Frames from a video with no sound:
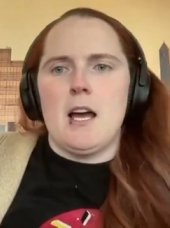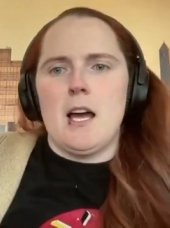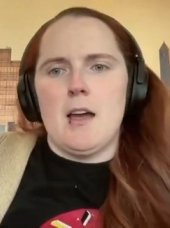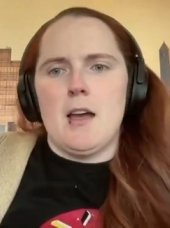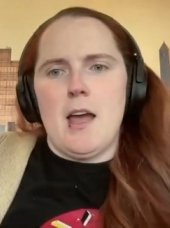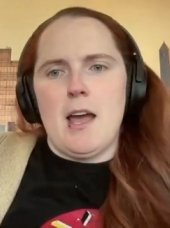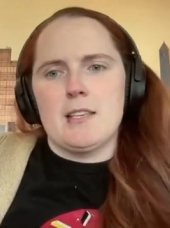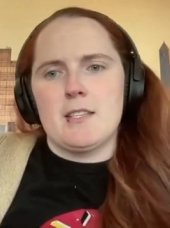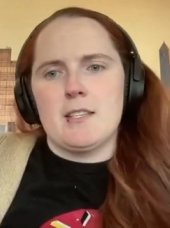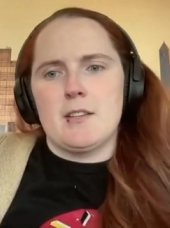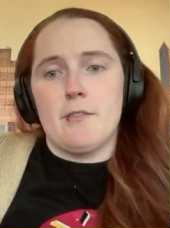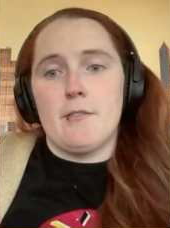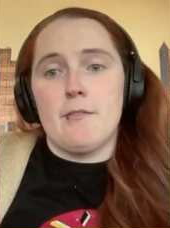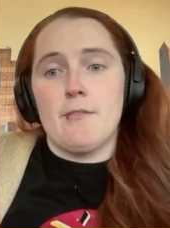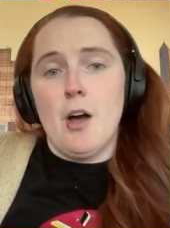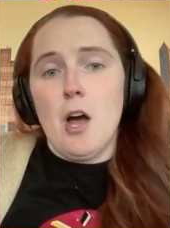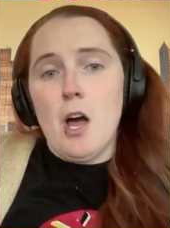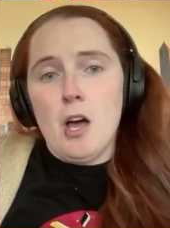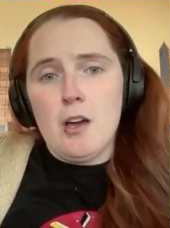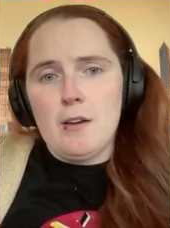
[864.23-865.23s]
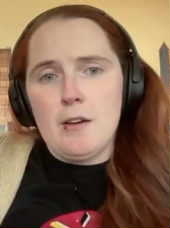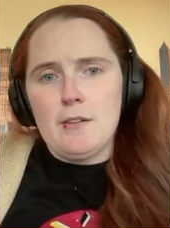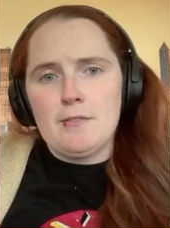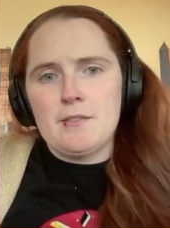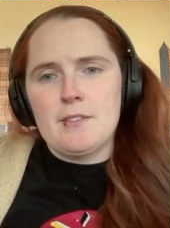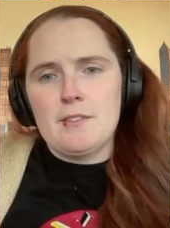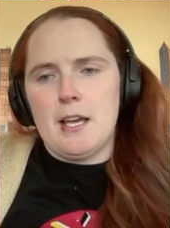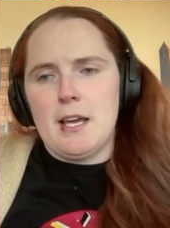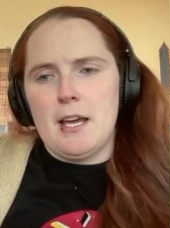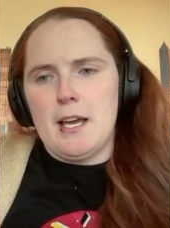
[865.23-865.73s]
As it
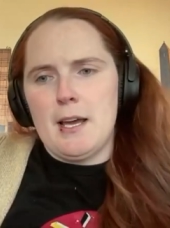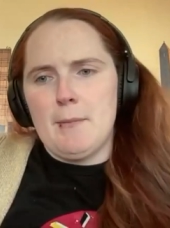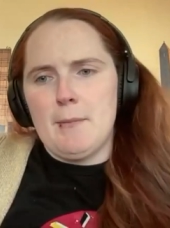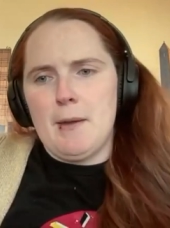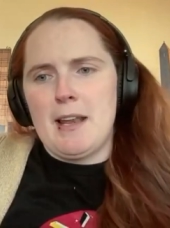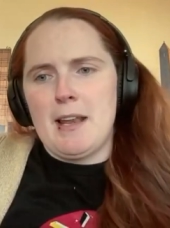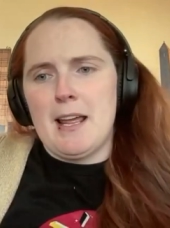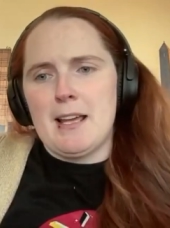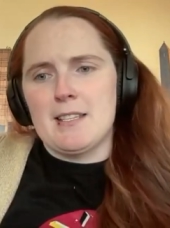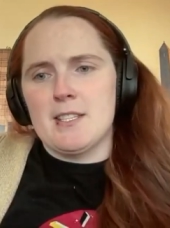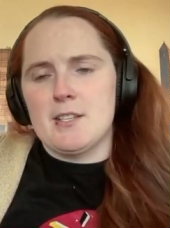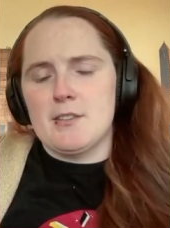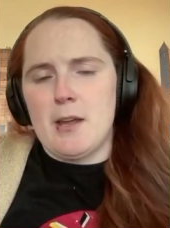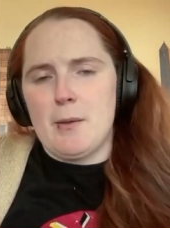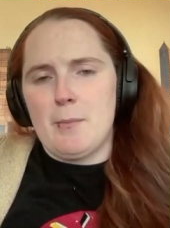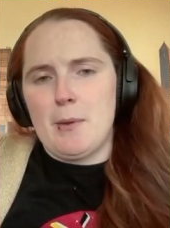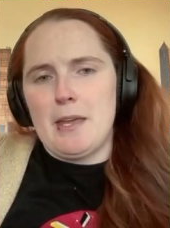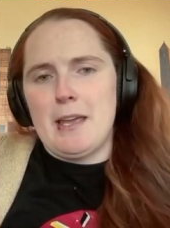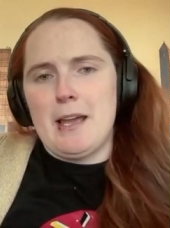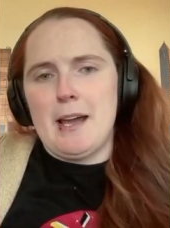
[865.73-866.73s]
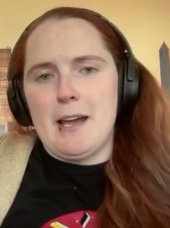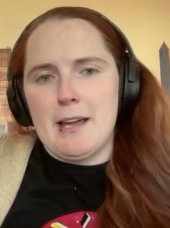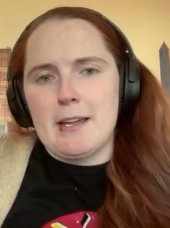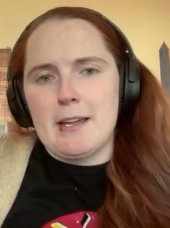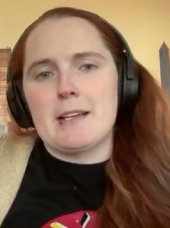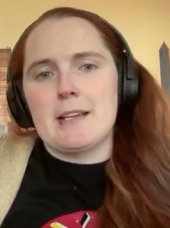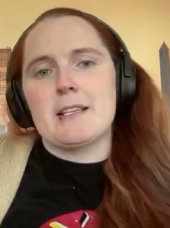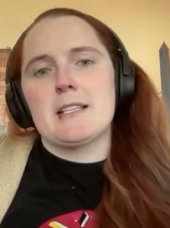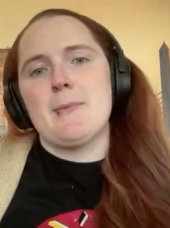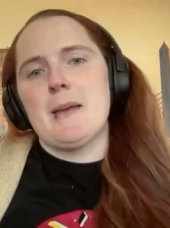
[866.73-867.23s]
evolved and as their
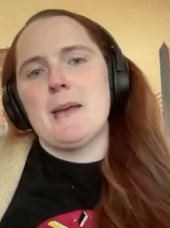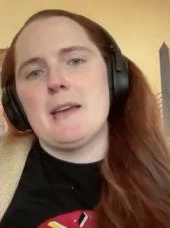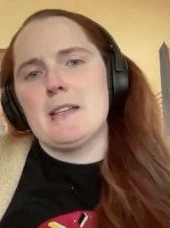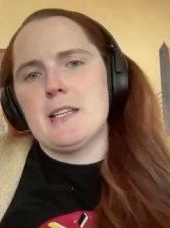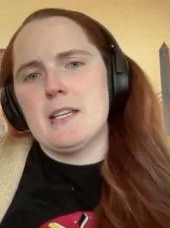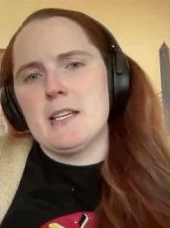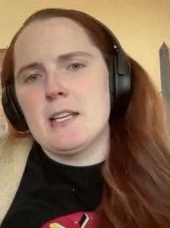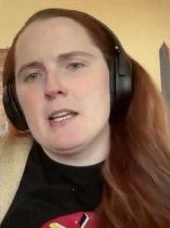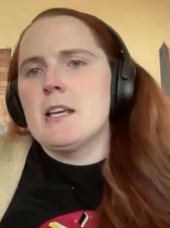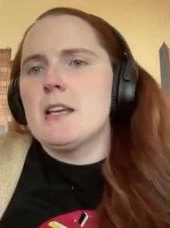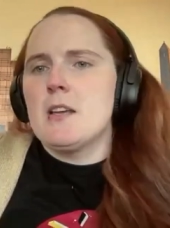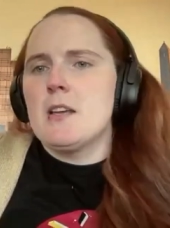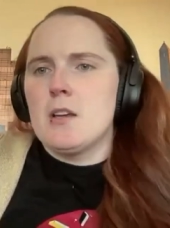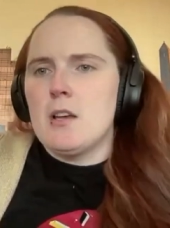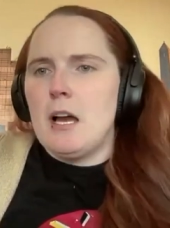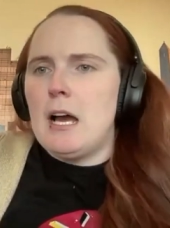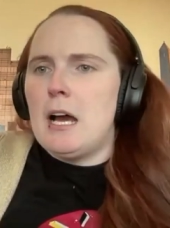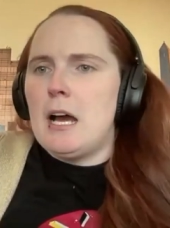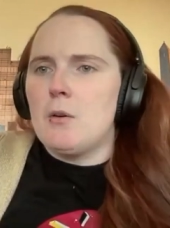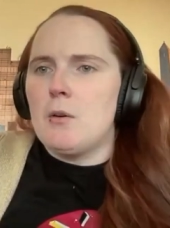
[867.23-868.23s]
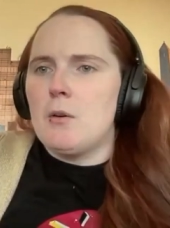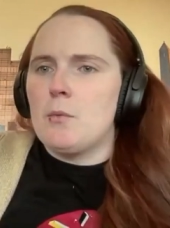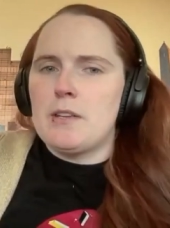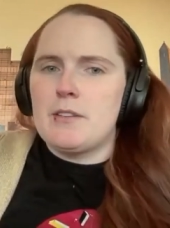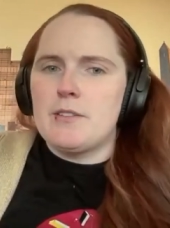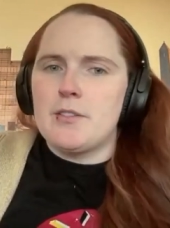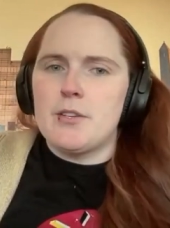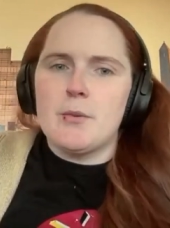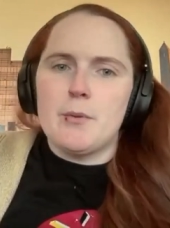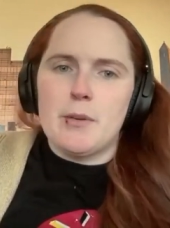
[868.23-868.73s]
API expanded,
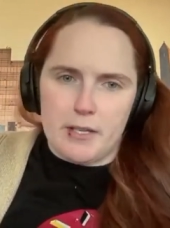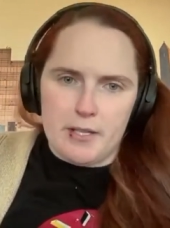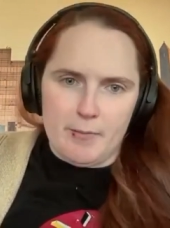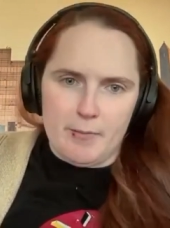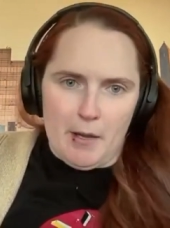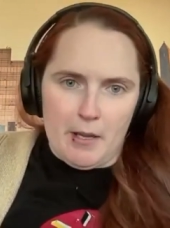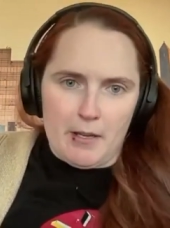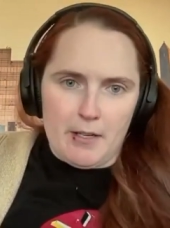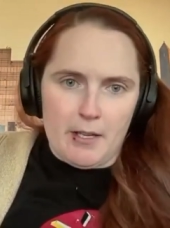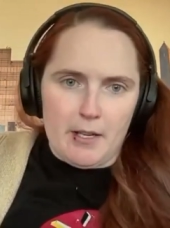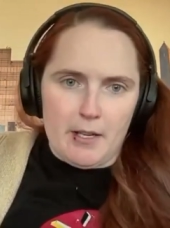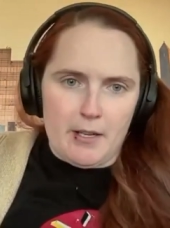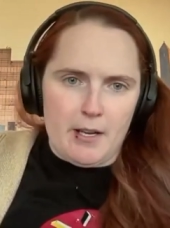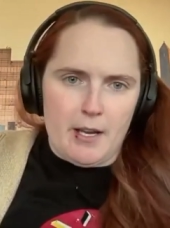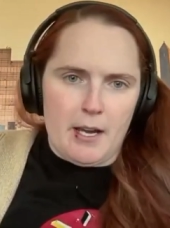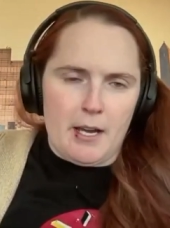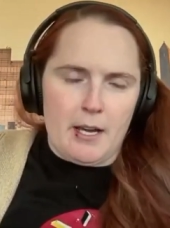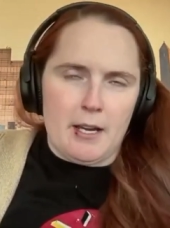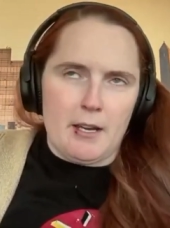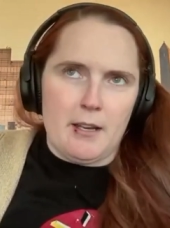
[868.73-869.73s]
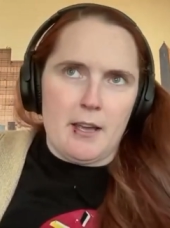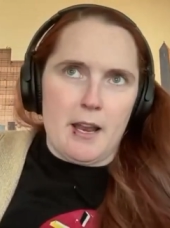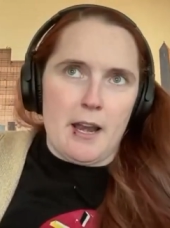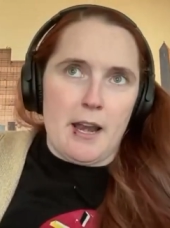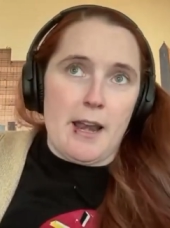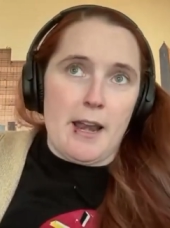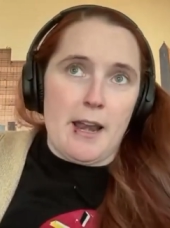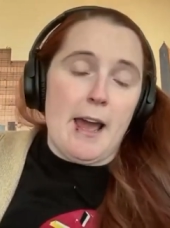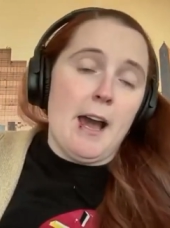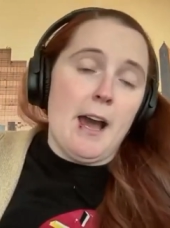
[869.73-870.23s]
we too expanded.
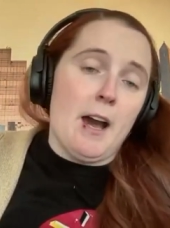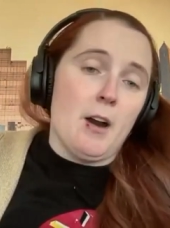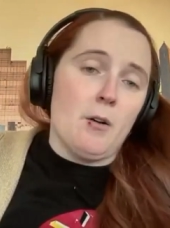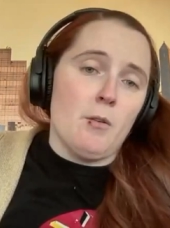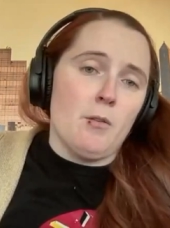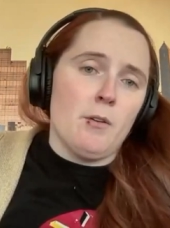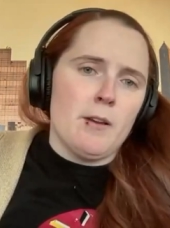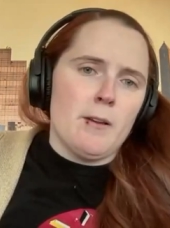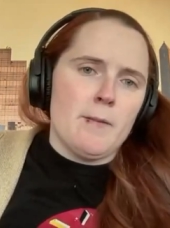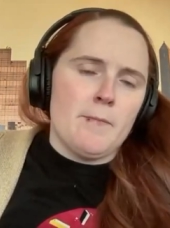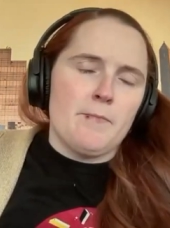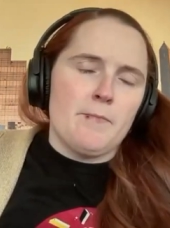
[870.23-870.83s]
And now